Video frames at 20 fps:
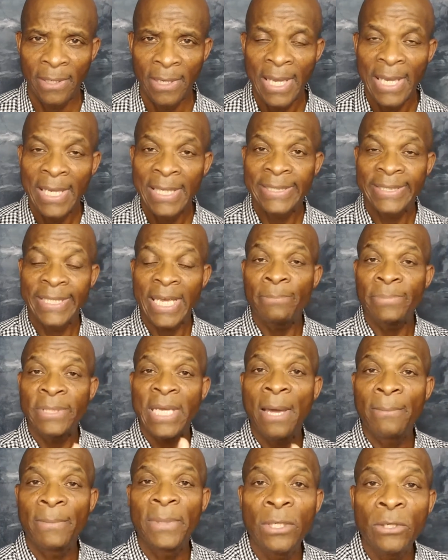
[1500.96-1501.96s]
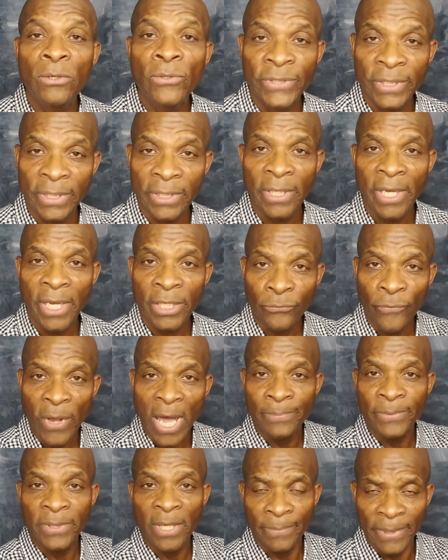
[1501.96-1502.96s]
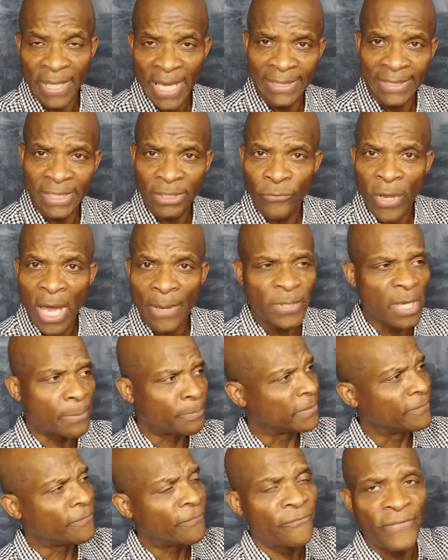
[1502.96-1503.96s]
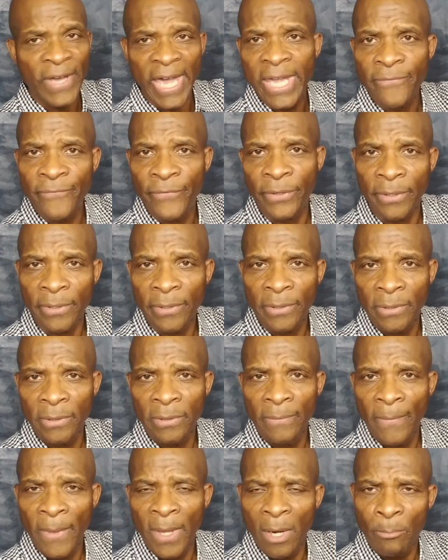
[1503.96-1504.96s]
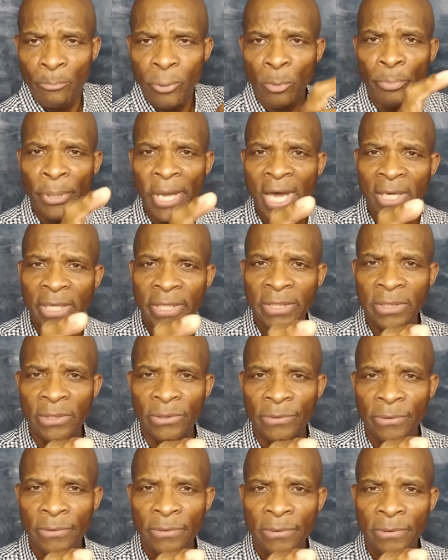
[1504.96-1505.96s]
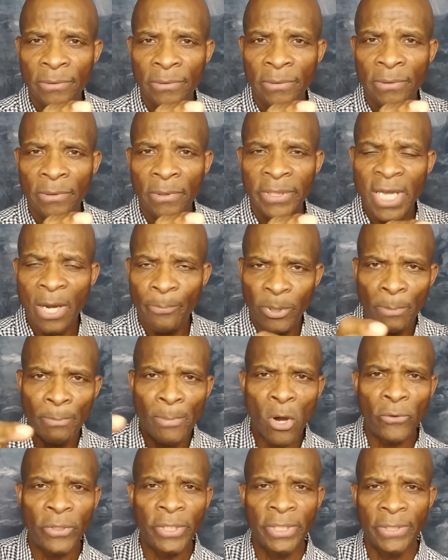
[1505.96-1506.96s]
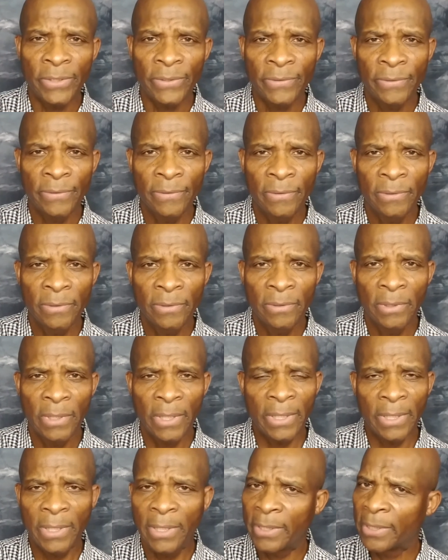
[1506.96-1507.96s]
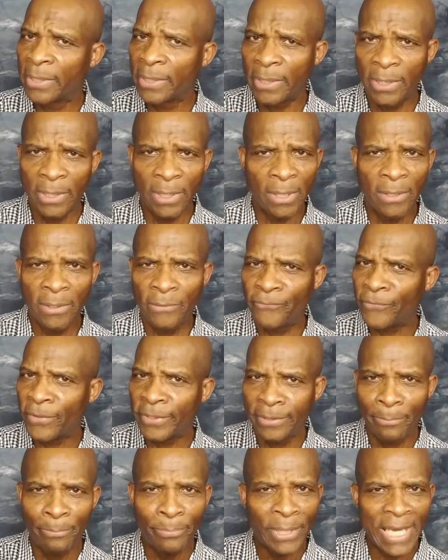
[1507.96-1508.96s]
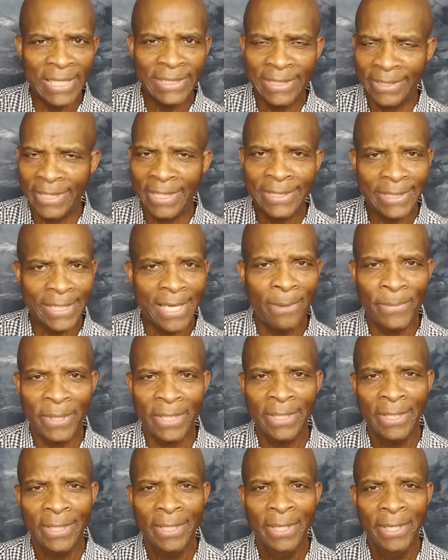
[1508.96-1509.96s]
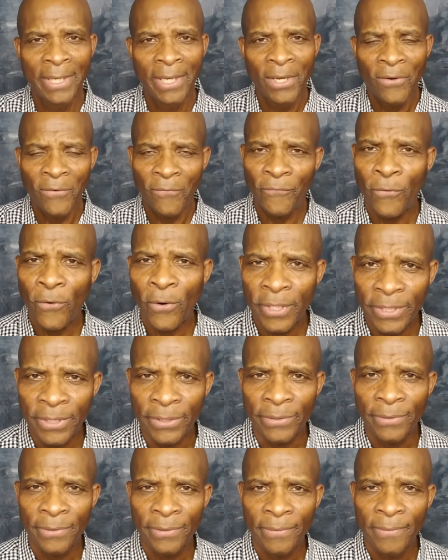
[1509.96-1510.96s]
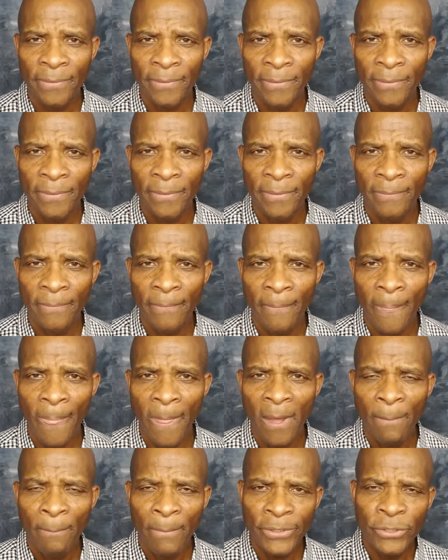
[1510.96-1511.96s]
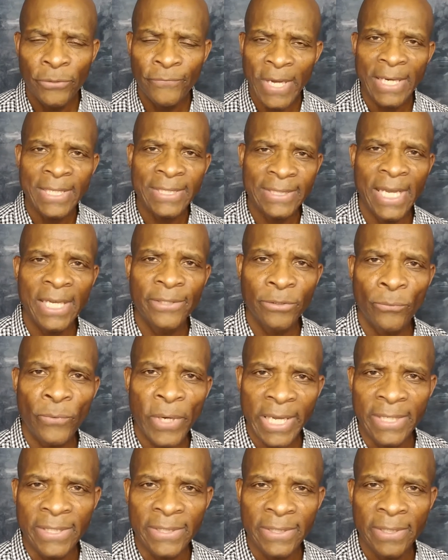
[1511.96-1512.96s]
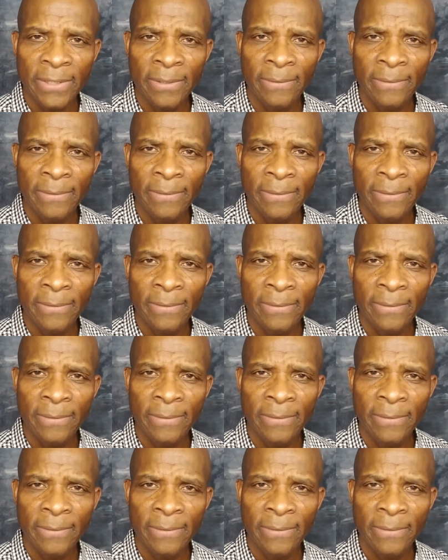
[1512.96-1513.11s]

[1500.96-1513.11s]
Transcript: Sometimes losing is wrapped up. Yes, it's wrapped up in favor, propelling you. Yeah, promoting you for the blessing that's coming for you. But you've got to stay in the race.